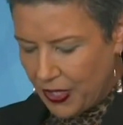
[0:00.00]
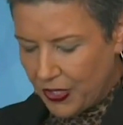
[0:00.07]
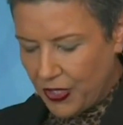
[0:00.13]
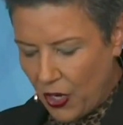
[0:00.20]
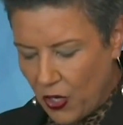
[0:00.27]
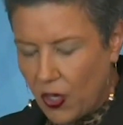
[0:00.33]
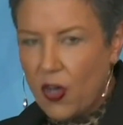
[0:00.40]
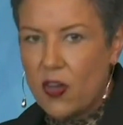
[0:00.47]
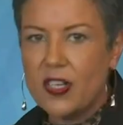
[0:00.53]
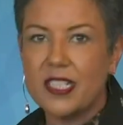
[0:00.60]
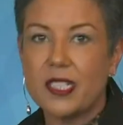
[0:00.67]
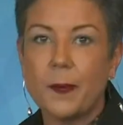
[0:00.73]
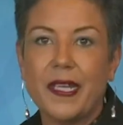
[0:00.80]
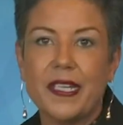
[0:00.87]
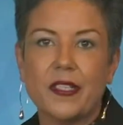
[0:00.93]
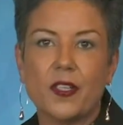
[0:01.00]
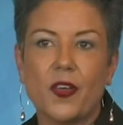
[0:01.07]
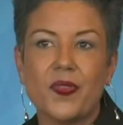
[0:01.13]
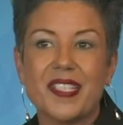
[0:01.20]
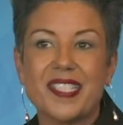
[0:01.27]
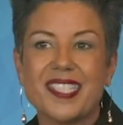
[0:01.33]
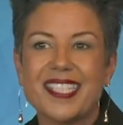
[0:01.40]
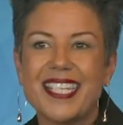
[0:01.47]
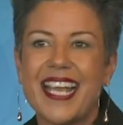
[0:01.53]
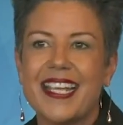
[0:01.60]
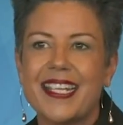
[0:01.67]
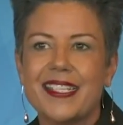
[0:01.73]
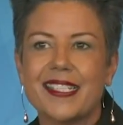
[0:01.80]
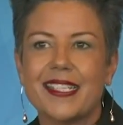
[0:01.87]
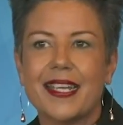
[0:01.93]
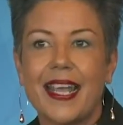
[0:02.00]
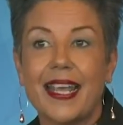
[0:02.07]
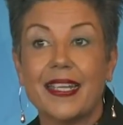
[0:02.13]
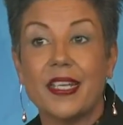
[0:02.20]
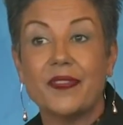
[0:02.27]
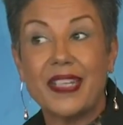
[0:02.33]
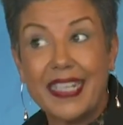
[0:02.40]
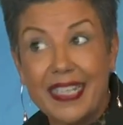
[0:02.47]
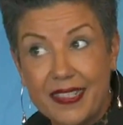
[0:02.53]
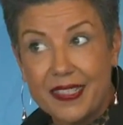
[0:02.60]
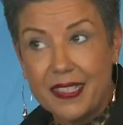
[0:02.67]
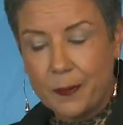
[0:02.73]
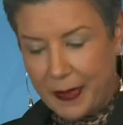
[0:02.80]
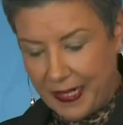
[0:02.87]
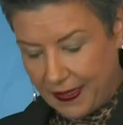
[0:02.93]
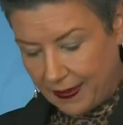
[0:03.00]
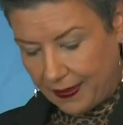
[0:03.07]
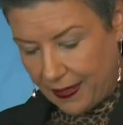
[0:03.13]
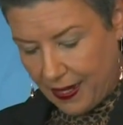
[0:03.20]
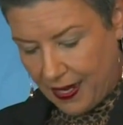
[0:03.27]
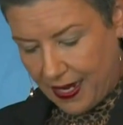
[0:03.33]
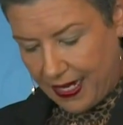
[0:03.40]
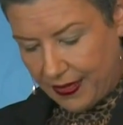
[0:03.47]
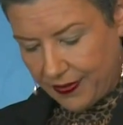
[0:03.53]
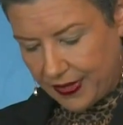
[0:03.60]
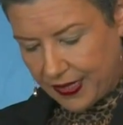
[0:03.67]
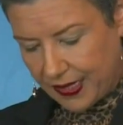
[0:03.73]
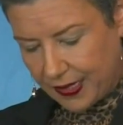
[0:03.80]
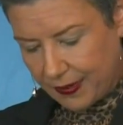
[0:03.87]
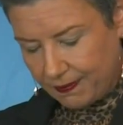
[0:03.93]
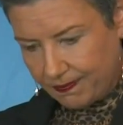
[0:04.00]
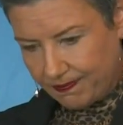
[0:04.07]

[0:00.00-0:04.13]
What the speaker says: no longer dependent on the state and living independent lives.